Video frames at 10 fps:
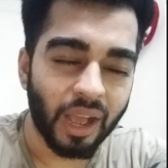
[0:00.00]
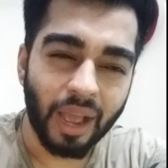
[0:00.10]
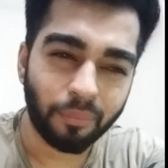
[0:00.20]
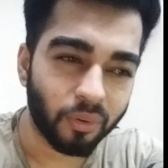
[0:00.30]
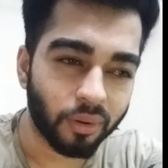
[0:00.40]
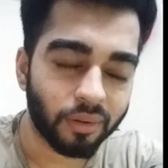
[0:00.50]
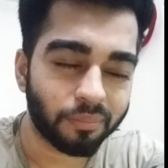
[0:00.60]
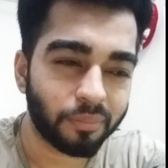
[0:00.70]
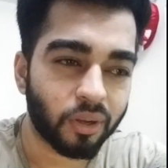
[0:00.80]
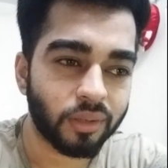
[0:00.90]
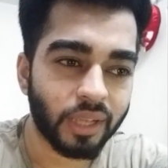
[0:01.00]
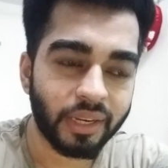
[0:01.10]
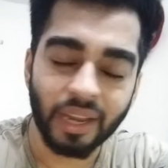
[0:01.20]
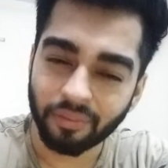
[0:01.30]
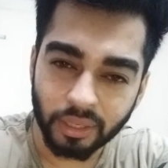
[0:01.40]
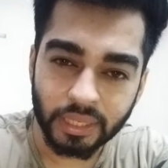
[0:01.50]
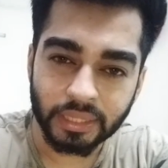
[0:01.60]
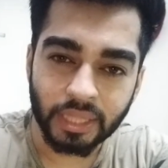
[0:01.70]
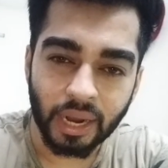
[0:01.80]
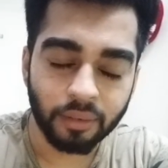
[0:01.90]
I'm because I never
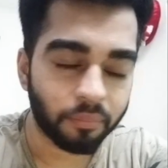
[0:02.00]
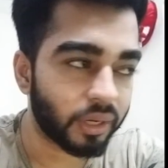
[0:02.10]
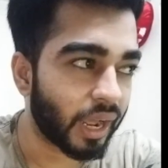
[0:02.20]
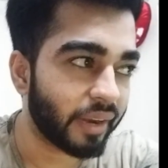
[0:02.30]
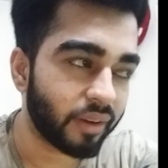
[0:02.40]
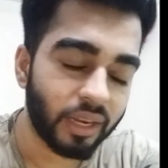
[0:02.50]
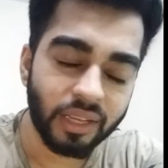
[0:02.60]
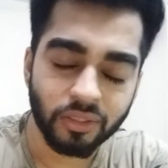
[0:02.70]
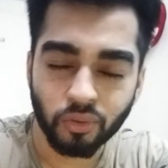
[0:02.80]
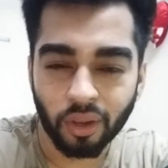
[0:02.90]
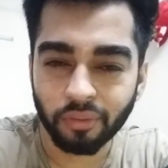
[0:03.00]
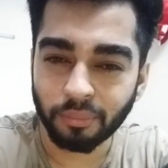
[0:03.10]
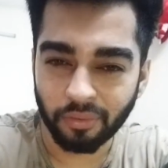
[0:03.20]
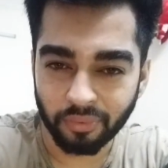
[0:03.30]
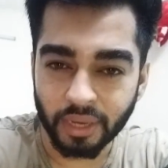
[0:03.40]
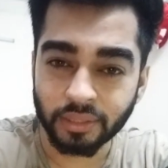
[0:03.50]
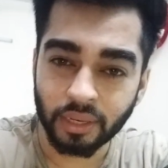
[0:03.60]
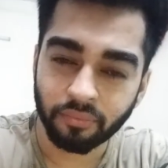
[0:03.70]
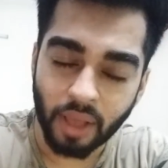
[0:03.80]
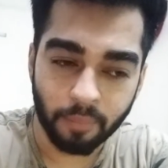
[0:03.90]
did that, but I really enjoy with my friends
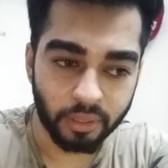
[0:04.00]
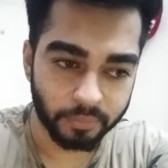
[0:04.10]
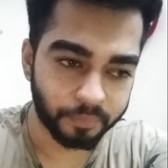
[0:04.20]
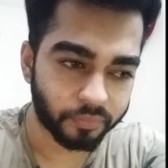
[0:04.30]
and family.